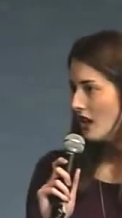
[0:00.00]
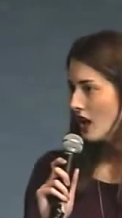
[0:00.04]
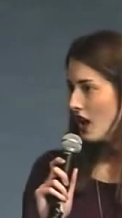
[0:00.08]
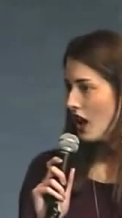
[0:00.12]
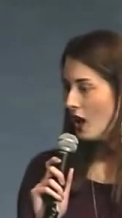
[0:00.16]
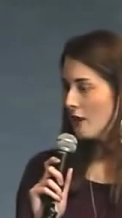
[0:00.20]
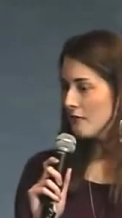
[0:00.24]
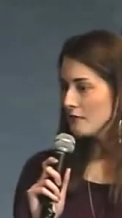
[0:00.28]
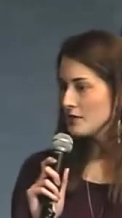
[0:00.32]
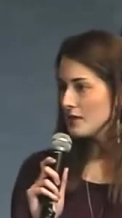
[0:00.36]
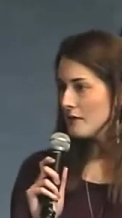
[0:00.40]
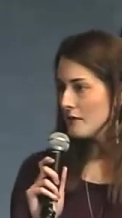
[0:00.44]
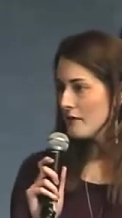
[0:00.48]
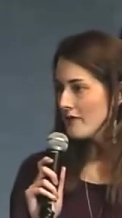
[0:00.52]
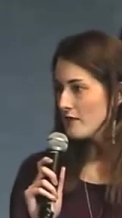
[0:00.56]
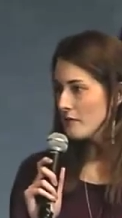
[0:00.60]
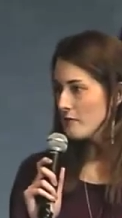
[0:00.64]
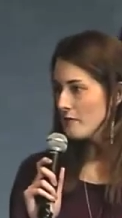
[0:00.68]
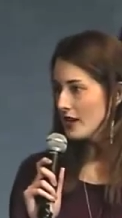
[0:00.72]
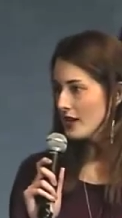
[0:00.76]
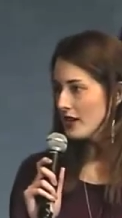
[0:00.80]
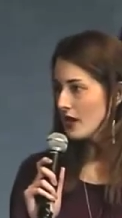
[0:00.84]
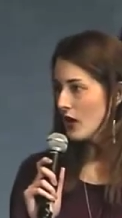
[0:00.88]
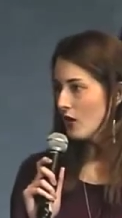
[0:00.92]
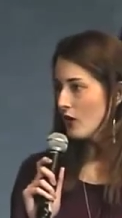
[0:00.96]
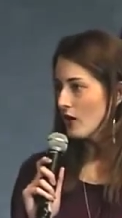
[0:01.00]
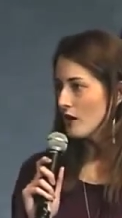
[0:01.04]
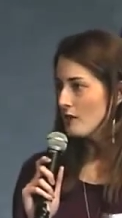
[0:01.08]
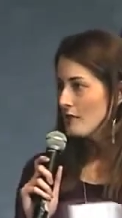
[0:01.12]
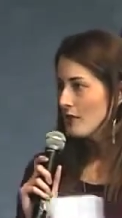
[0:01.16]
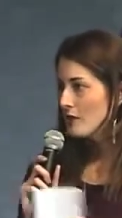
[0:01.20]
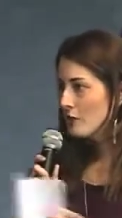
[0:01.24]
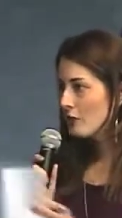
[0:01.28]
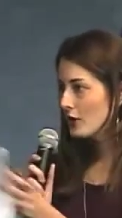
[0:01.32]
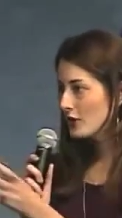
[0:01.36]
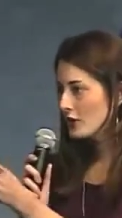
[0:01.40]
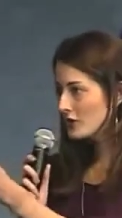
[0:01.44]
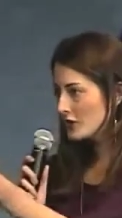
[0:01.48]
Some of you may know him.
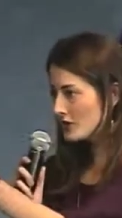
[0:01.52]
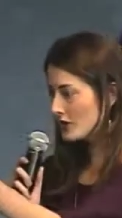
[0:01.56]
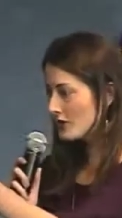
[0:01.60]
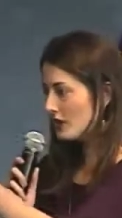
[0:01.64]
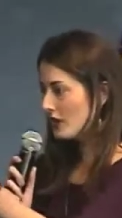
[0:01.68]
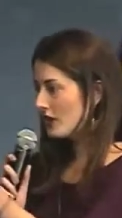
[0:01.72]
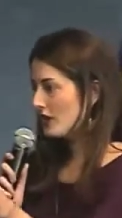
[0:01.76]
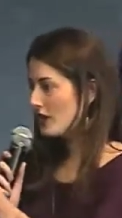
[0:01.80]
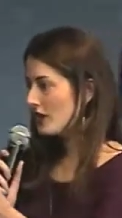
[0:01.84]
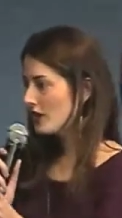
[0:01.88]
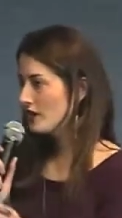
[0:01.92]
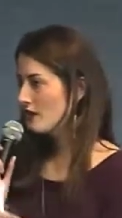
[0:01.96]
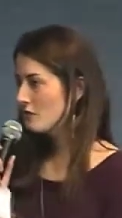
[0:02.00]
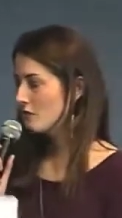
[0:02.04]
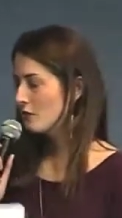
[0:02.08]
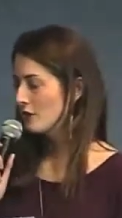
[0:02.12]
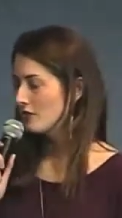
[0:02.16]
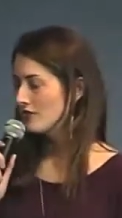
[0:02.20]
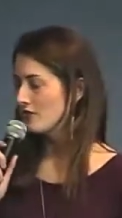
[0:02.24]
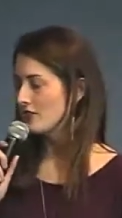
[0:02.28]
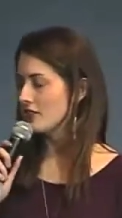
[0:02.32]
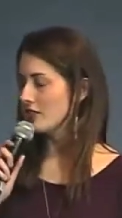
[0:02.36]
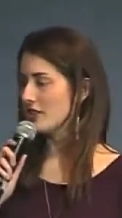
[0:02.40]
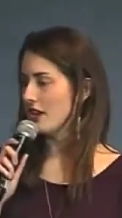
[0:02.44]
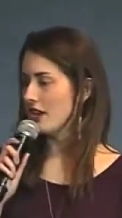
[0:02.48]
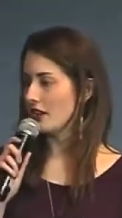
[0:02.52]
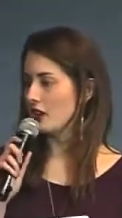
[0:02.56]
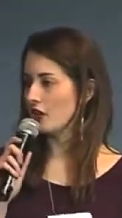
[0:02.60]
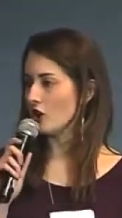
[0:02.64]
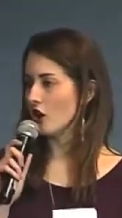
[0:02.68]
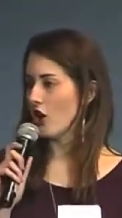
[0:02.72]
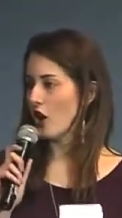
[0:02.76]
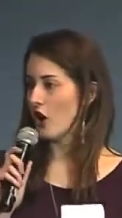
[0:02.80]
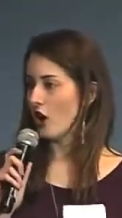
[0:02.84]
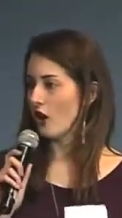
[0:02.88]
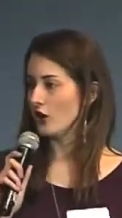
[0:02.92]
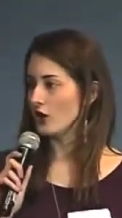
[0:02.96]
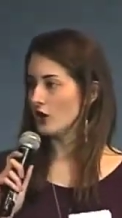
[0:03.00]
He works at the Daily
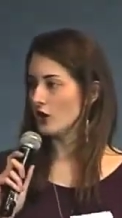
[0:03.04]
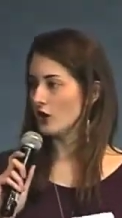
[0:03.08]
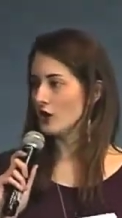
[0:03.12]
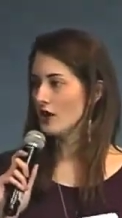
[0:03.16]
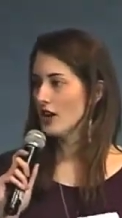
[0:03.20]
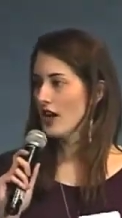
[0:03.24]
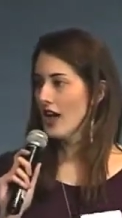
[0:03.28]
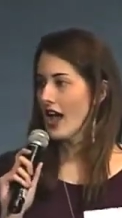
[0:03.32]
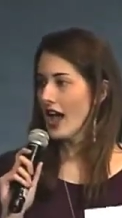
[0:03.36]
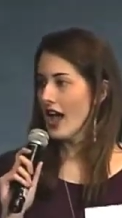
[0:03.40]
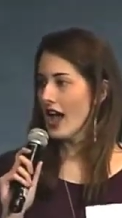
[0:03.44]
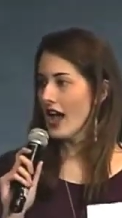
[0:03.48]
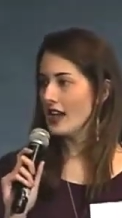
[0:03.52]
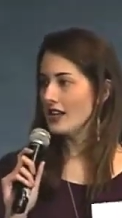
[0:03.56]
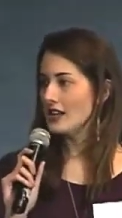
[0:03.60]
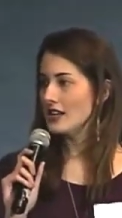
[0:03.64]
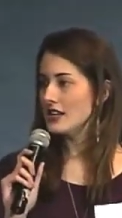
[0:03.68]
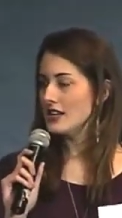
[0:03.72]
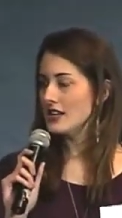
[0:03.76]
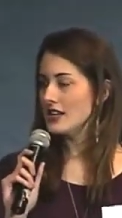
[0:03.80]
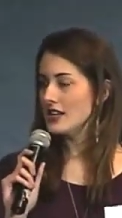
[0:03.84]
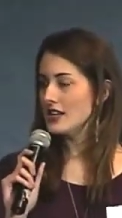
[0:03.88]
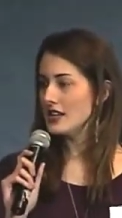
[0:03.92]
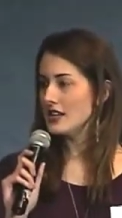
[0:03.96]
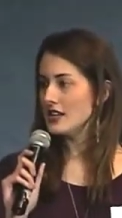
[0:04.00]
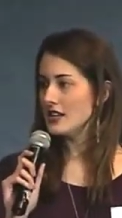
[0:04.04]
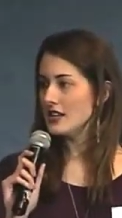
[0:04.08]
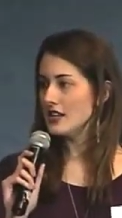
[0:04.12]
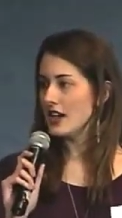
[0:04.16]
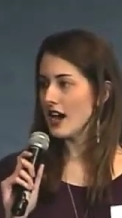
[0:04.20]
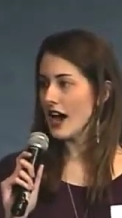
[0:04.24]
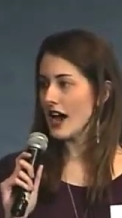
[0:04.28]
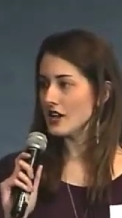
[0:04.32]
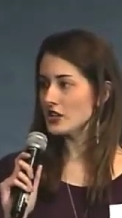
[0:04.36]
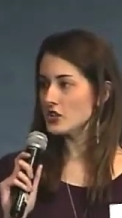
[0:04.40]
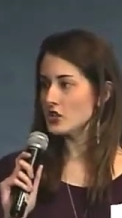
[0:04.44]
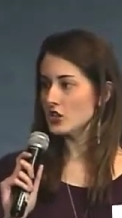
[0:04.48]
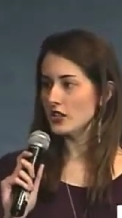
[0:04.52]
Caller, and he
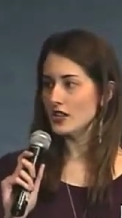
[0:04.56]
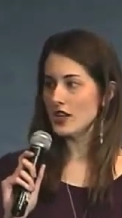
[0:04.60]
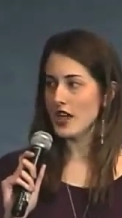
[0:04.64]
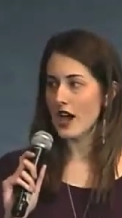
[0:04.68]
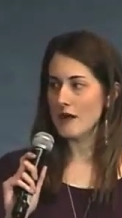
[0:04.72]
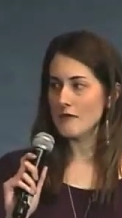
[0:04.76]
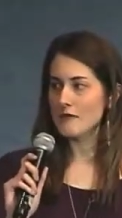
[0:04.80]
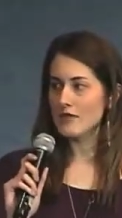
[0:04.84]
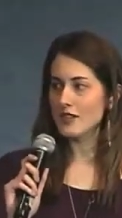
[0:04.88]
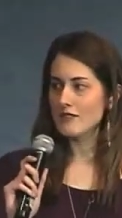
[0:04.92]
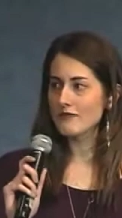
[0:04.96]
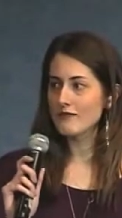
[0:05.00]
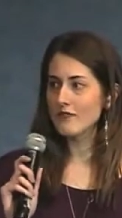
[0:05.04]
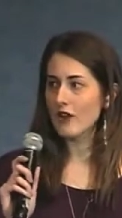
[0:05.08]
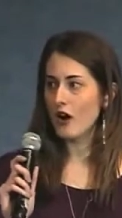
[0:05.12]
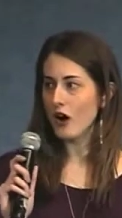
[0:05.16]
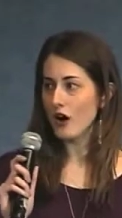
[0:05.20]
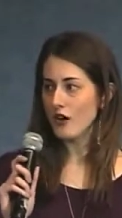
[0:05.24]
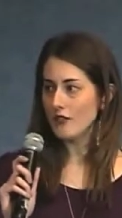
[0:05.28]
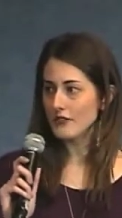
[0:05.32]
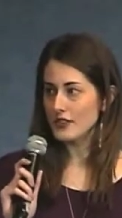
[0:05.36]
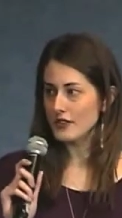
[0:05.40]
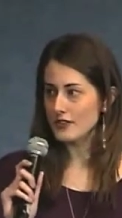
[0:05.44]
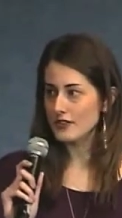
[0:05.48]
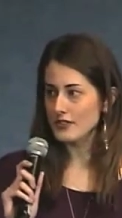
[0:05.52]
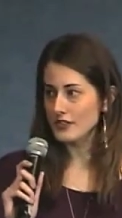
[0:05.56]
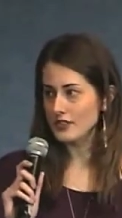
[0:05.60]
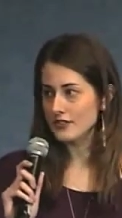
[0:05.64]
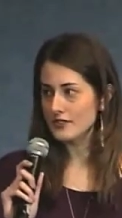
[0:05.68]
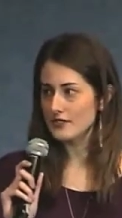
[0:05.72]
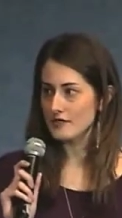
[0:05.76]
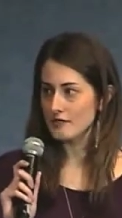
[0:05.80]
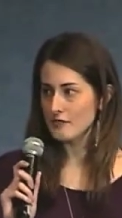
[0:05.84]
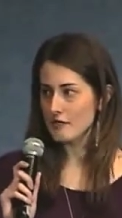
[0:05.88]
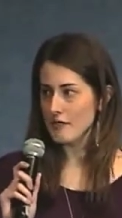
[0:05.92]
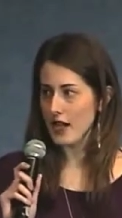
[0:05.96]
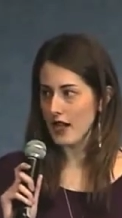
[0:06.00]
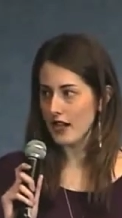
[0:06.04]
actually got me involved in
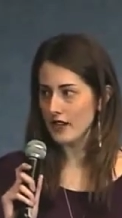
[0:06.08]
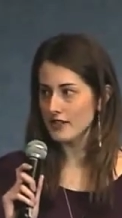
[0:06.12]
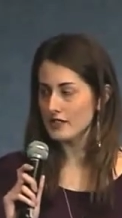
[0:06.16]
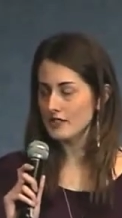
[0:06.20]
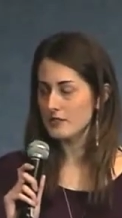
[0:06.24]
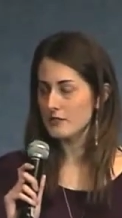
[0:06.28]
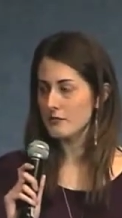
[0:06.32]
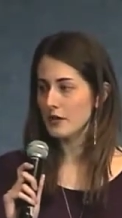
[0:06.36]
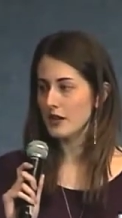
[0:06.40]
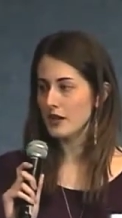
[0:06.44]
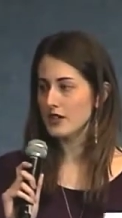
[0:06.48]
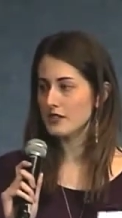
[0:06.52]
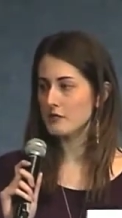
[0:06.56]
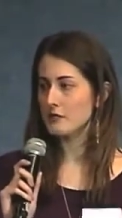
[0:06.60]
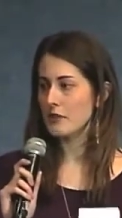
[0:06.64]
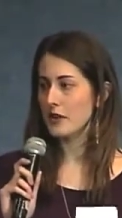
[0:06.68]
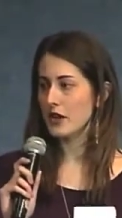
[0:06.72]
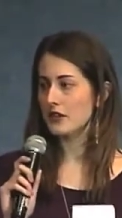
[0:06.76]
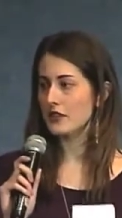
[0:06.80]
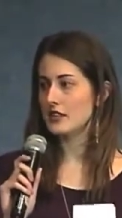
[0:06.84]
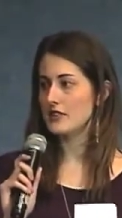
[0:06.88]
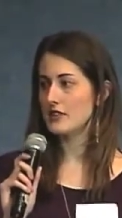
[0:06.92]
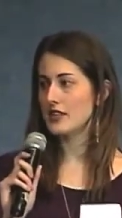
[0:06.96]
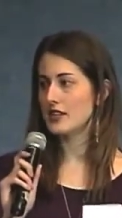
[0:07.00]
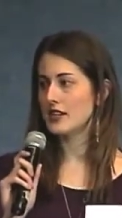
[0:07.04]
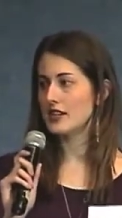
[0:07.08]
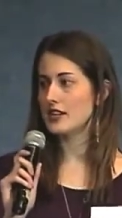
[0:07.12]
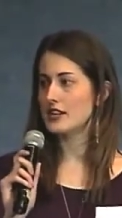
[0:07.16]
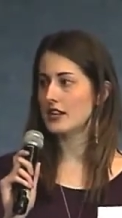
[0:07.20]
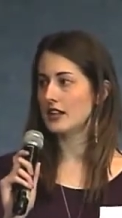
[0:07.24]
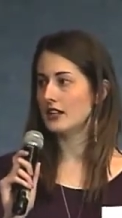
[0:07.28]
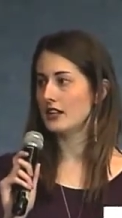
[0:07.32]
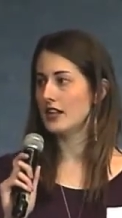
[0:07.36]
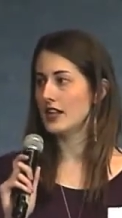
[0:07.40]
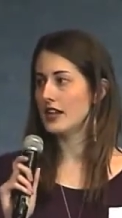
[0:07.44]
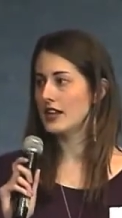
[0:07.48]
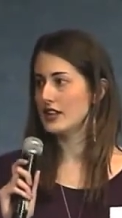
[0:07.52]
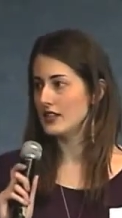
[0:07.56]
this mess because apparently they needed
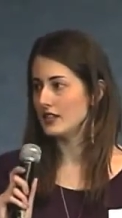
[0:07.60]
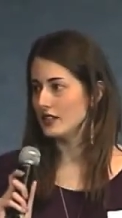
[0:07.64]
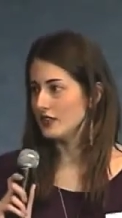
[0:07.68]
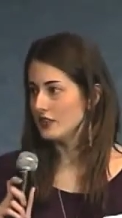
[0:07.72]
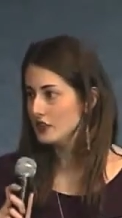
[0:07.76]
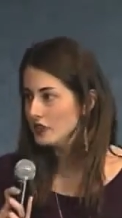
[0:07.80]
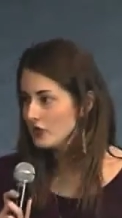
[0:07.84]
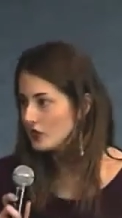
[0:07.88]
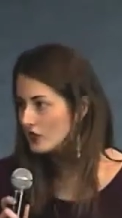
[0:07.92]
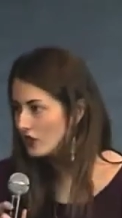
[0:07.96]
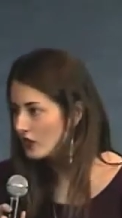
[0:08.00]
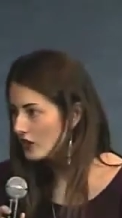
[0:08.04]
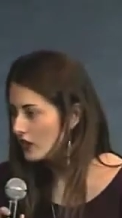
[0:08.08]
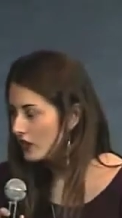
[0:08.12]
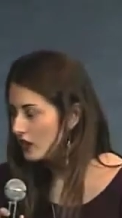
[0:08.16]
ladies,